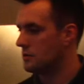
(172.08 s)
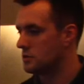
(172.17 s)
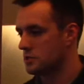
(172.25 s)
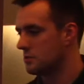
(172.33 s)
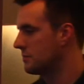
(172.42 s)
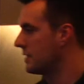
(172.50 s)

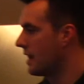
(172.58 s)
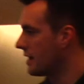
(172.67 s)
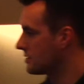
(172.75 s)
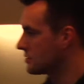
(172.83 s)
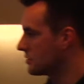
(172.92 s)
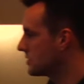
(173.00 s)
just to be
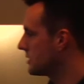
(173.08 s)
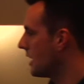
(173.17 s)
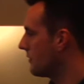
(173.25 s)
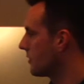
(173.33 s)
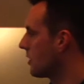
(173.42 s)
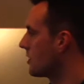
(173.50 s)
nice or just
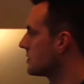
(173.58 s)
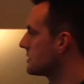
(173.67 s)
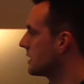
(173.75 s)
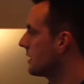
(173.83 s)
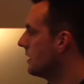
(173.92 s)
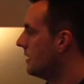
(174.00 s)
out of a
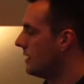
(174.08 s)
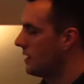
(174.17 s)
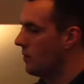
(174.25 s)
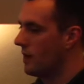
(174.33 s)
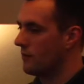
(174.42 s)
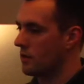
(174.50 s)
courtesy.
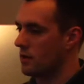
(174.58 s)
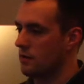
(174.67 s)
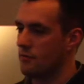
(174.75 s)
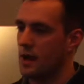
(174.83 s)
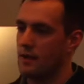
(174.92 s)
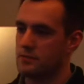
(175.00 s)
However,
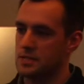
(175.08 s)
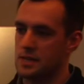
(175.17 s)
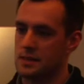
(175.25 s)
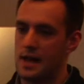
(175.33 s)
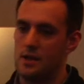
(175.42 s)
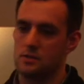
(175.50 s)
if I have
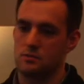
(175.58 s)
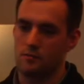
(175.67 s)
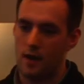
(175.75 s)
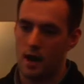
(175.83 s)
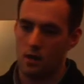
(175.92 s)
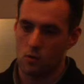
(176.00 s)
10,000
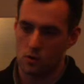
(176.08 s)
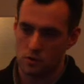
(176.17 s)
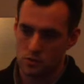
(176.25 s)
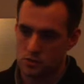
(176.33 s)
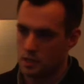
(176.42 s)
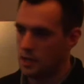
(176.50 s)

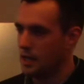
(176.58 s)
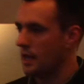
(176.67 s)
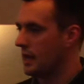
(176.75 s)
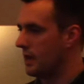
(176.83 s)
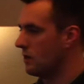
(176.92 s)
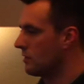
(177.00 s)
followers
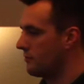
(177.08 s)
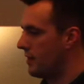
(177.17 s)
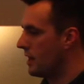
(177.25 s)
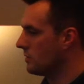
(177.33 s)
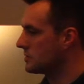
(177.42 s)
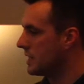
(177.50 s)
and I only
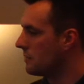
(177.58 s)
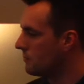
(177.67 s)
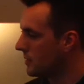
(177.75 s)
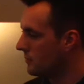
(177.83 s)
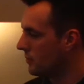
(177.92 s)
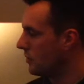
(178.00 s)
follow 10
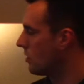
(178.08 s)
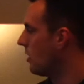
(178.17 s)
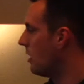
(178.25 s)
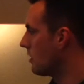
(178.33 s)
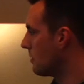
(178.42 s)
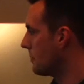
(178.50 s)
people or
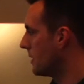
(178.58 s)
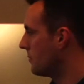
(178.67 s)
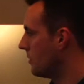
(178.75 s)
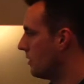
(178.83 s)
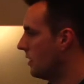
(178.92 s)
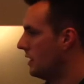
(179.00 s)
100
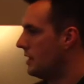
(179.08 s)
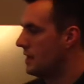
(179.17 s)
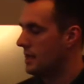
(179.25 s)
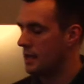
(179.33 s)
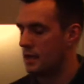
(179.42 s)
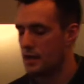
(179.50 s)
people,
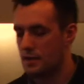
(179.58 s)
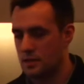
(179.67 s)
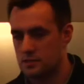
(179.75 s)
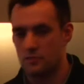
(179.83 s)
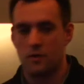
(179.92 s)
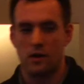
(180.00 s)

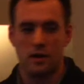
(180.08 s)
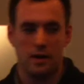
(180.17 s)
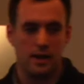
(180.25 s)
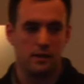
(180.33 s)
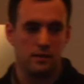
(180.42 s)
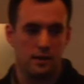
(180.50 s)
it's very
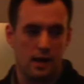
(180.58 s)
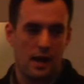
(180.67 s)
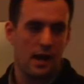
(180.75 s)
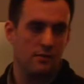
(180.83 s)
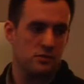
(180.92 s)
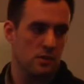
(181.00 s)
likely that
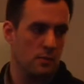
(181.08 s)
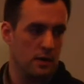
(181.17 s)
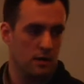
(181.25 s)
I have some